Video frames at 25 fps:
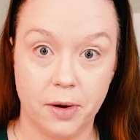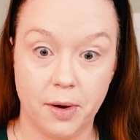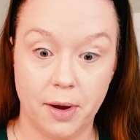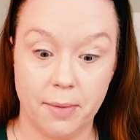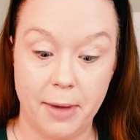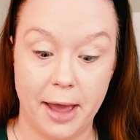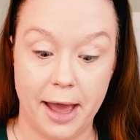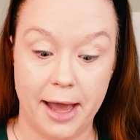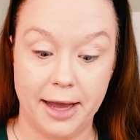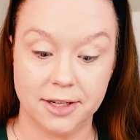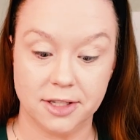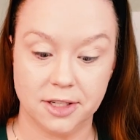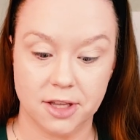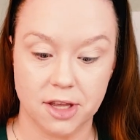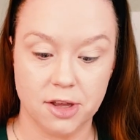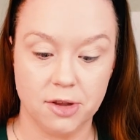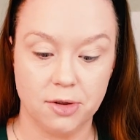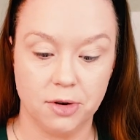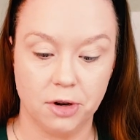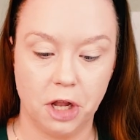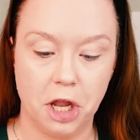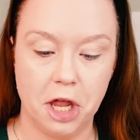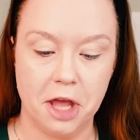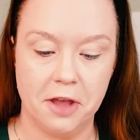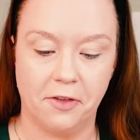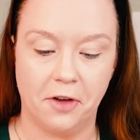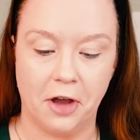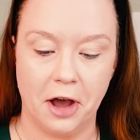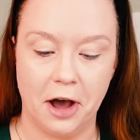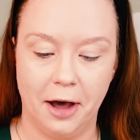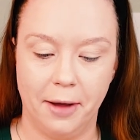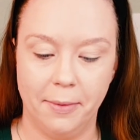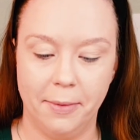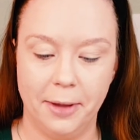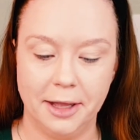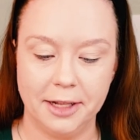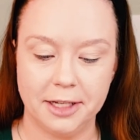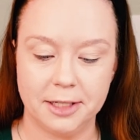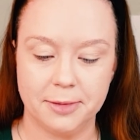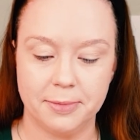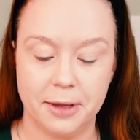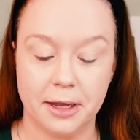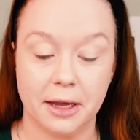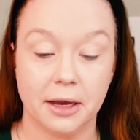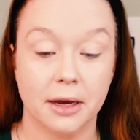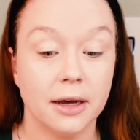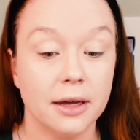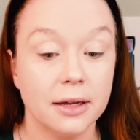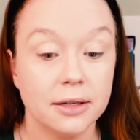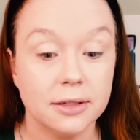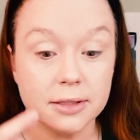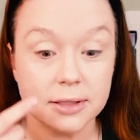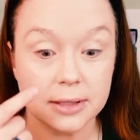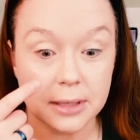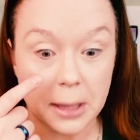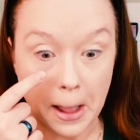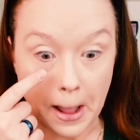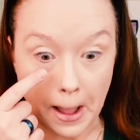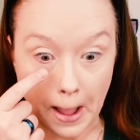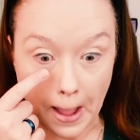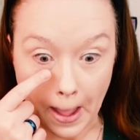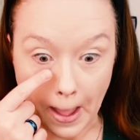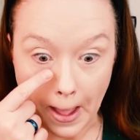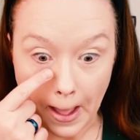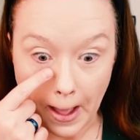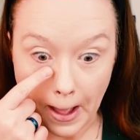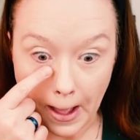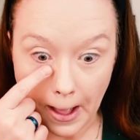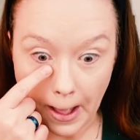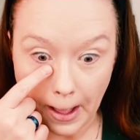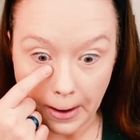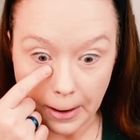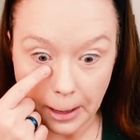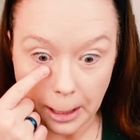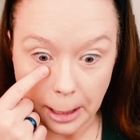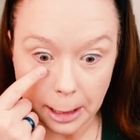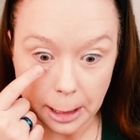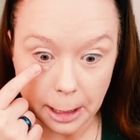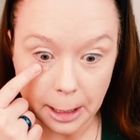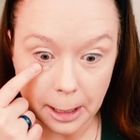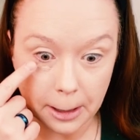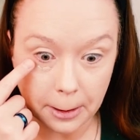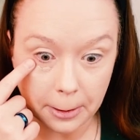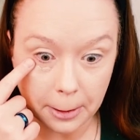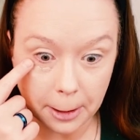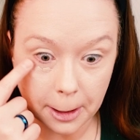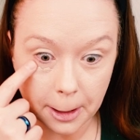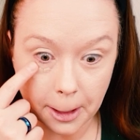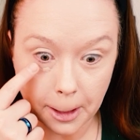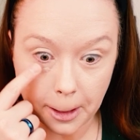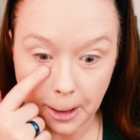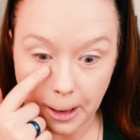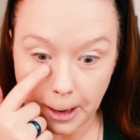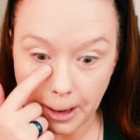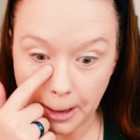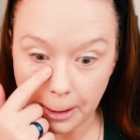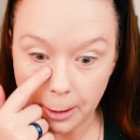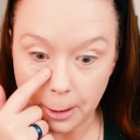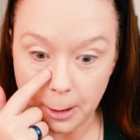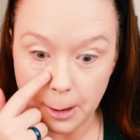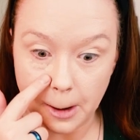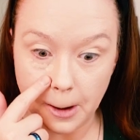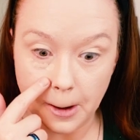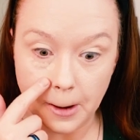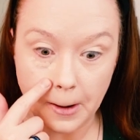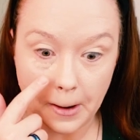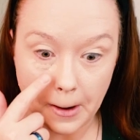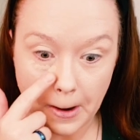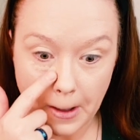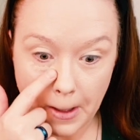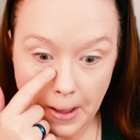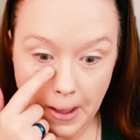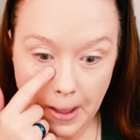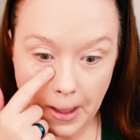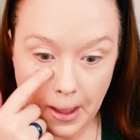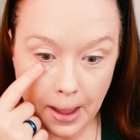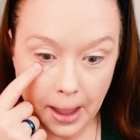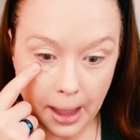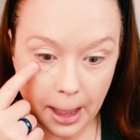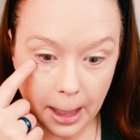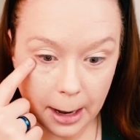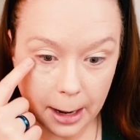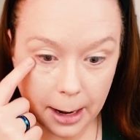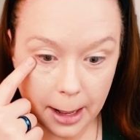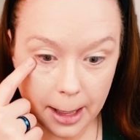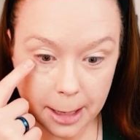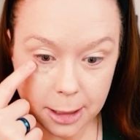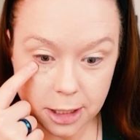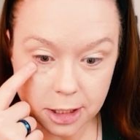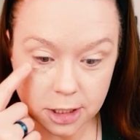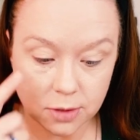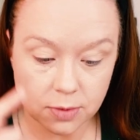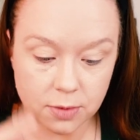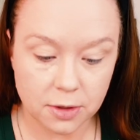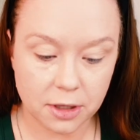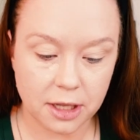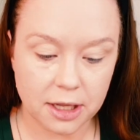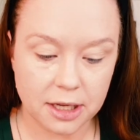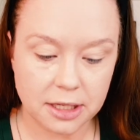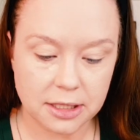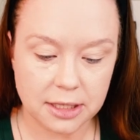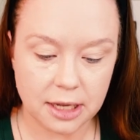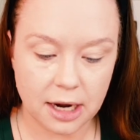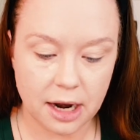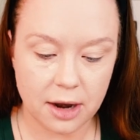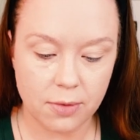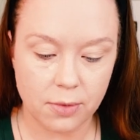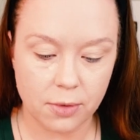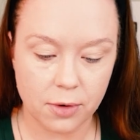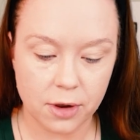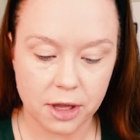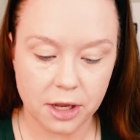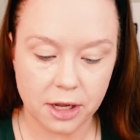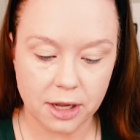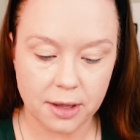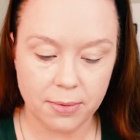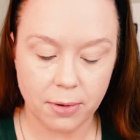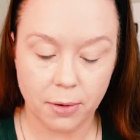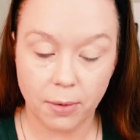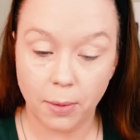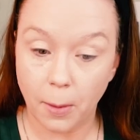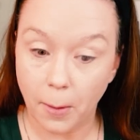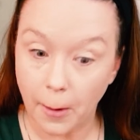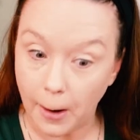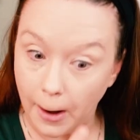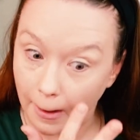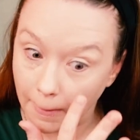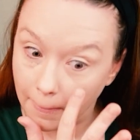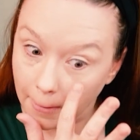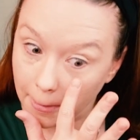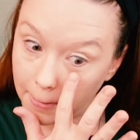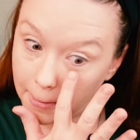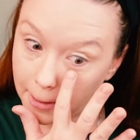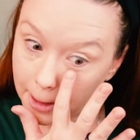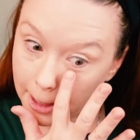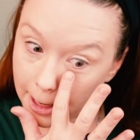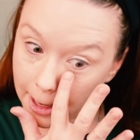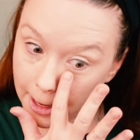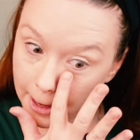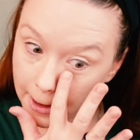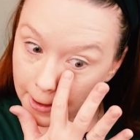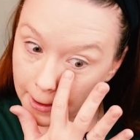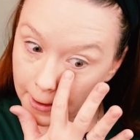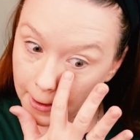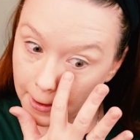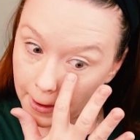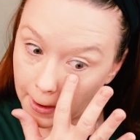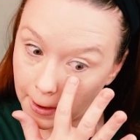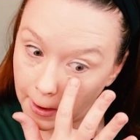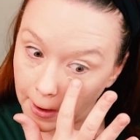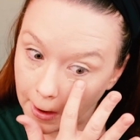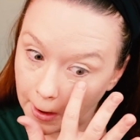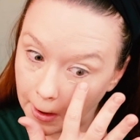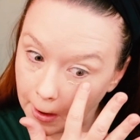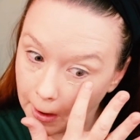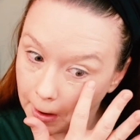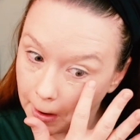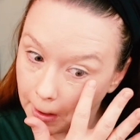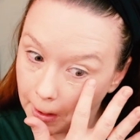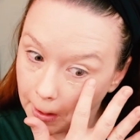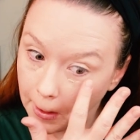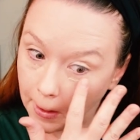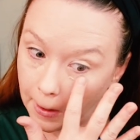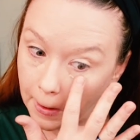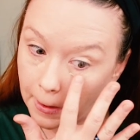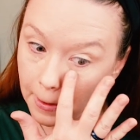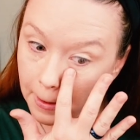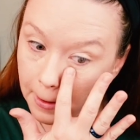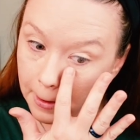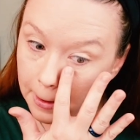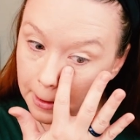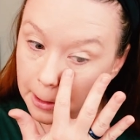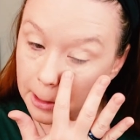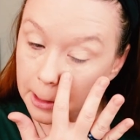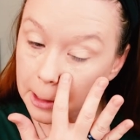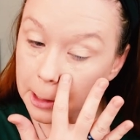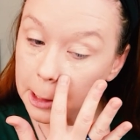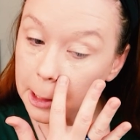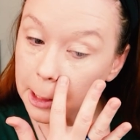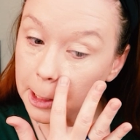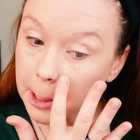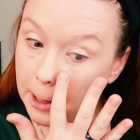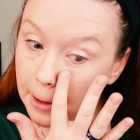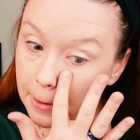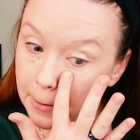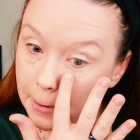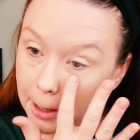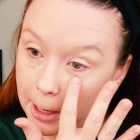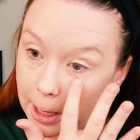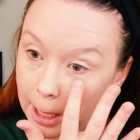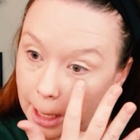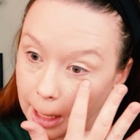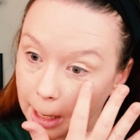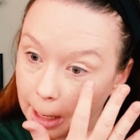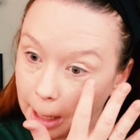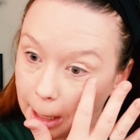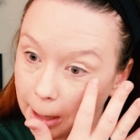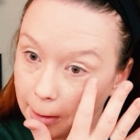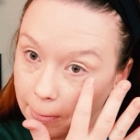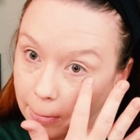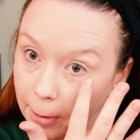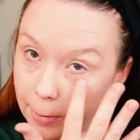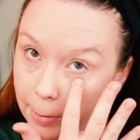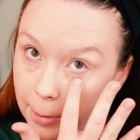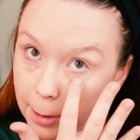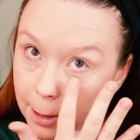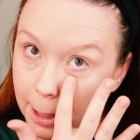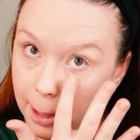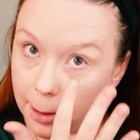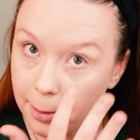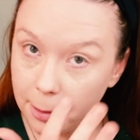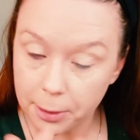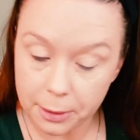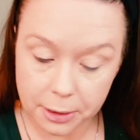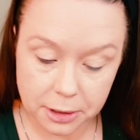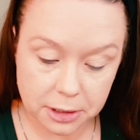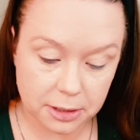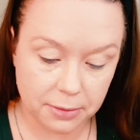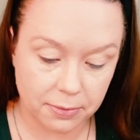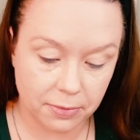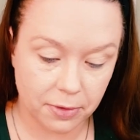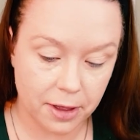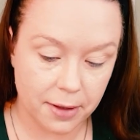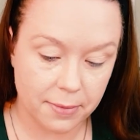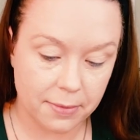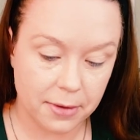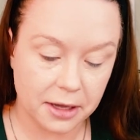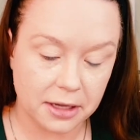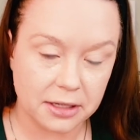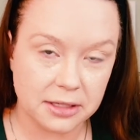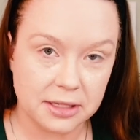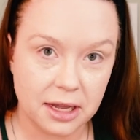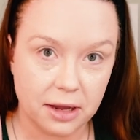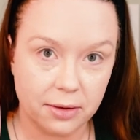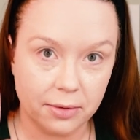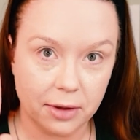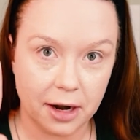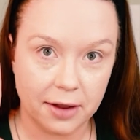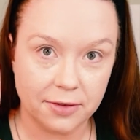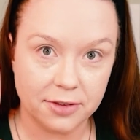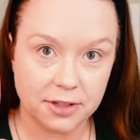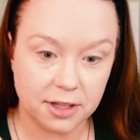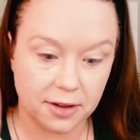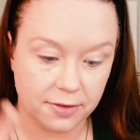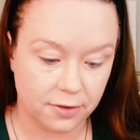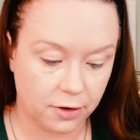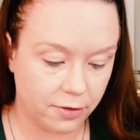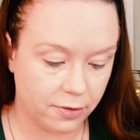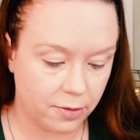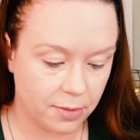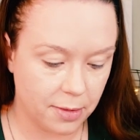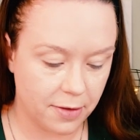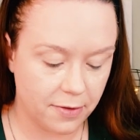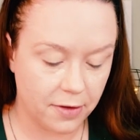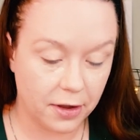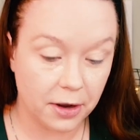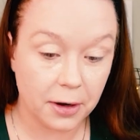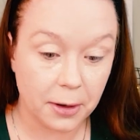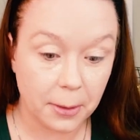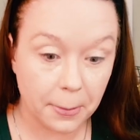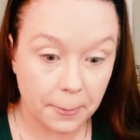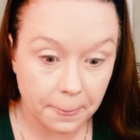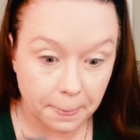I'm asking you to leave comments because I need to know these things. And I just realized that I really probably should go and get like a paper towel or something, because now I'm gonna have stuff all over my finger.